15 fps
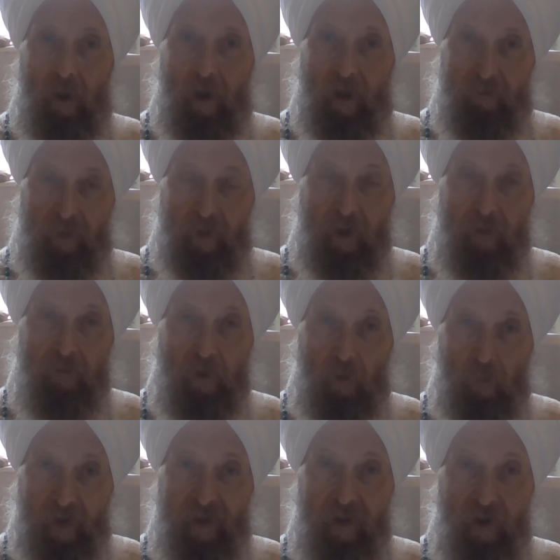have been given a
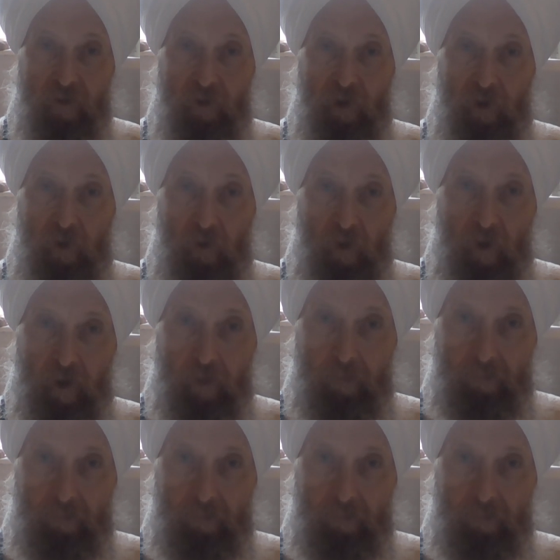white Tantric yoga